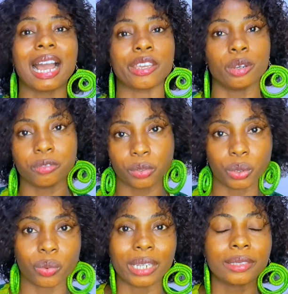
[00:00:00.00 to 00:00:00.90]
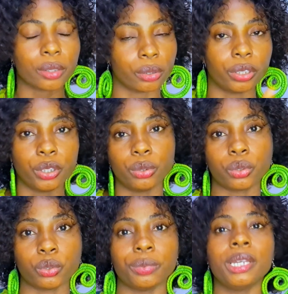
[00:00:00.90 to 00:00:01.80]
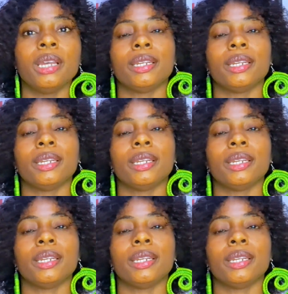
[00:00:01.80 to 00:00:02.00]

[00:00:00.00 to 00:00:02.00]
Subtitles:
are your followers on YouTube.